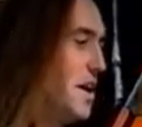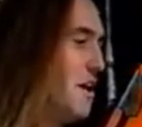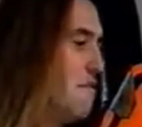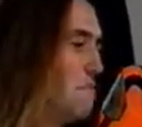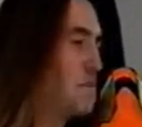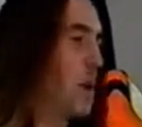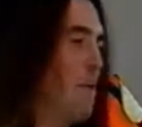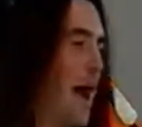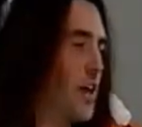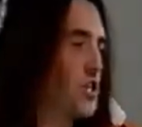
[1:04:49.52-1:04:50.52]
tobacco
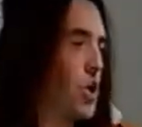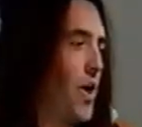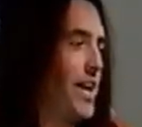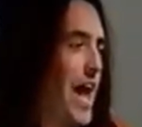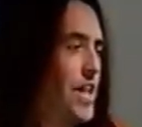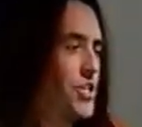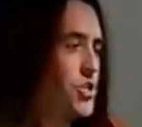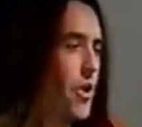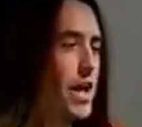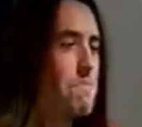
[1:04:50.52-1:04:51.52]
chewing, line snorting,
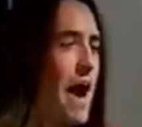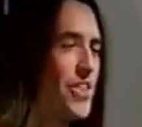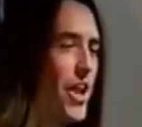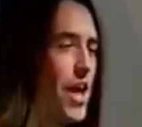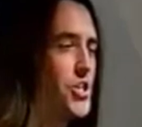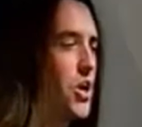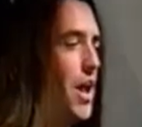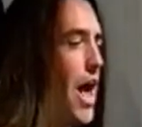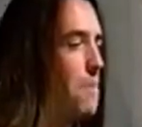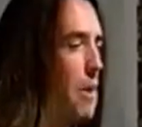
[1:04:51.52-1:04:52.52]
pathological lying,
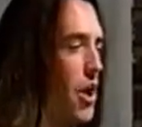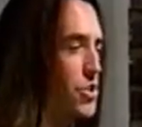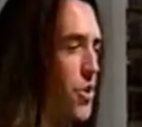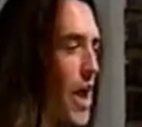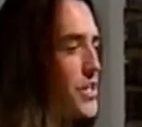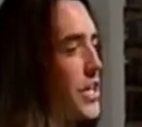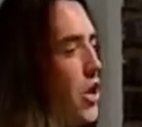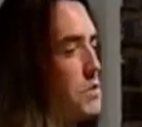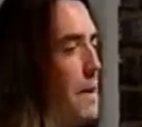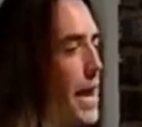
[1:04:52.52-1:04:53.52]
ball scratching, nose
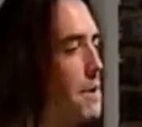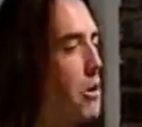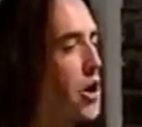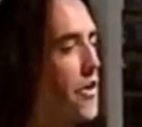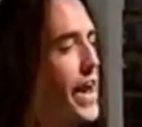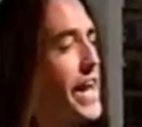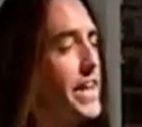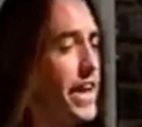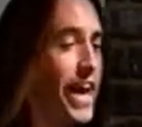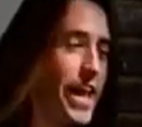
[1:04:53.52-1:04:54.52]
picking, booger eating,
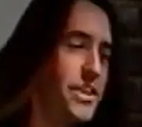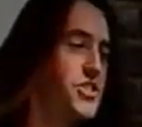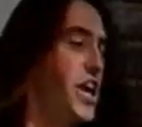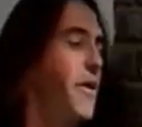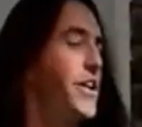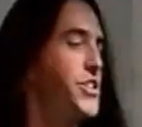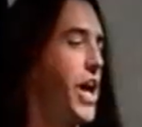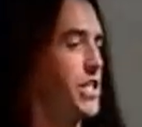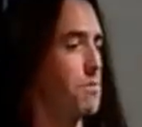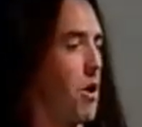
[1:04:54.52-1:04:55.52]
eating, cigarette chain
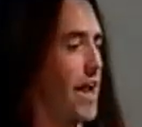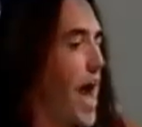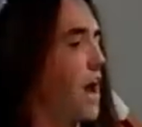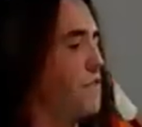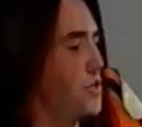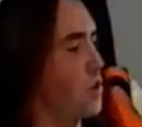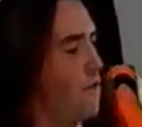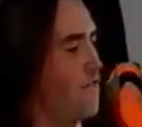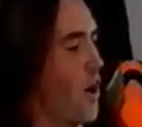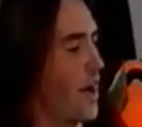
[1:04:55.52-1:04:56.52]
smoking, out of control
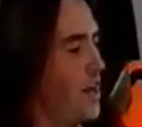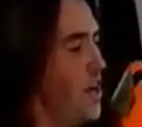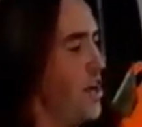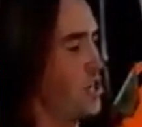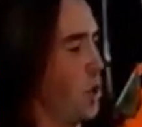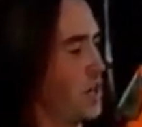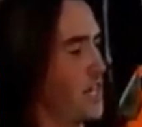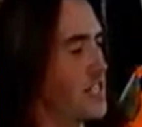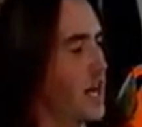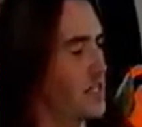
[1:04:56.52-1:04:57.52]
farting, toothless,
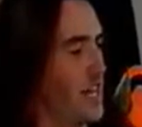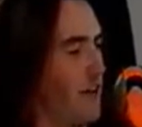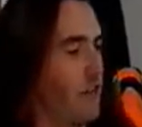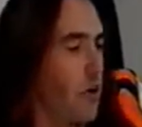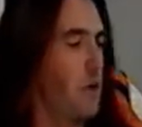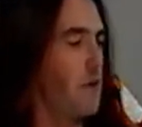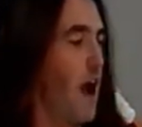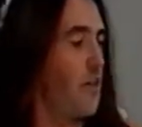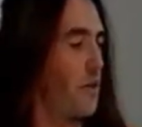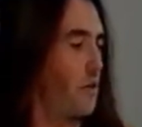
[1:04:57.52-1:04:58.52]
cussing every word, other other
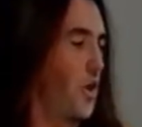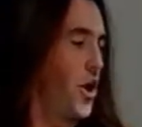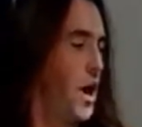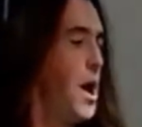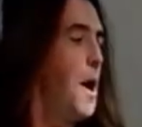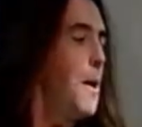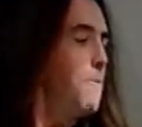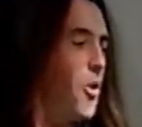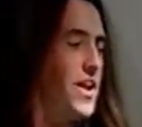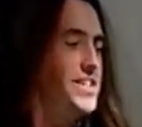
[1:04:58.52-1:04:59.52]
word, porn
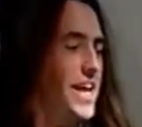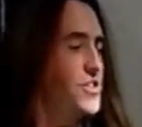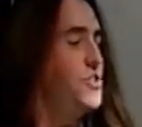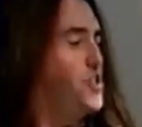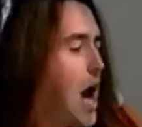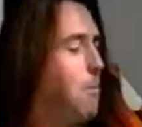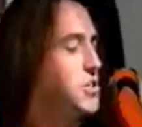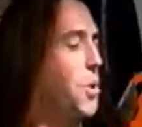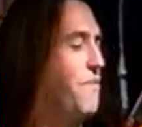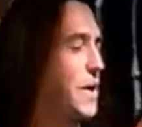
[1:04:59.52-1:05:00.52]
addiction, jobless,
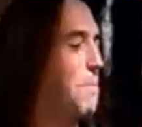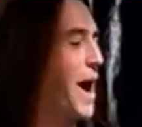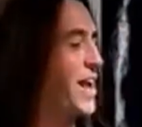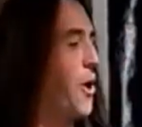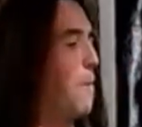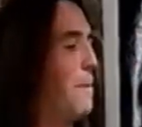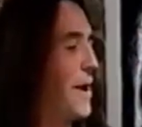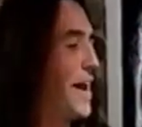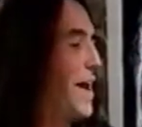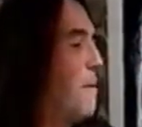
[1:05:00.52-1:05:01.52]
horrific body odor, beardy,
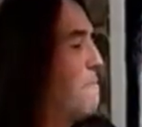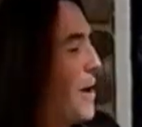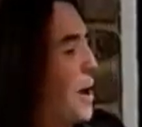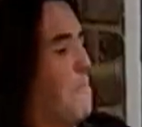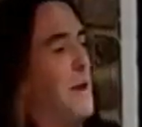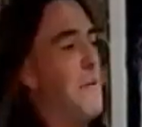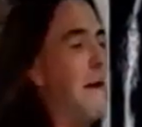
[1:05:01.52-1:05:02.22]
bitter, beer belly,